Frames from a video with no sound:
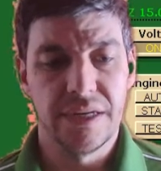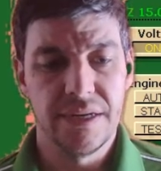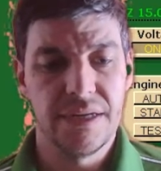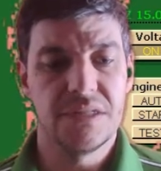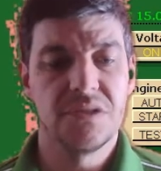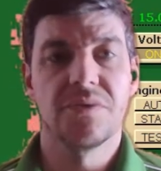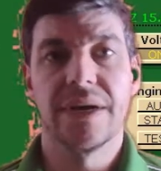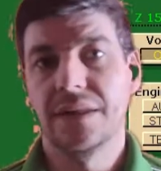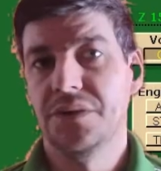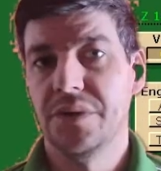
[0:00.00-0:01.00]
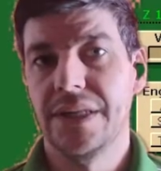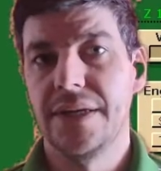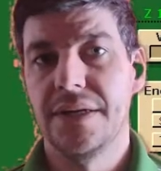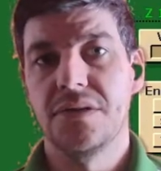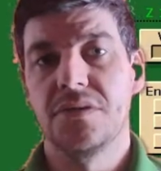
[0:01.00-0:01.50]
And it's directly
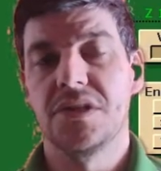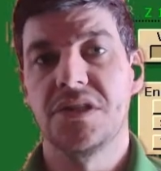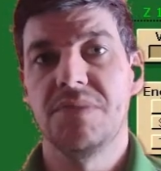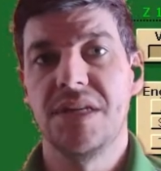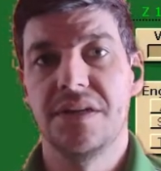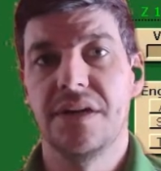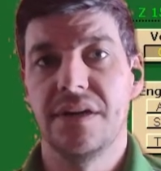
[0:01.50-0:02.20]
related to the speed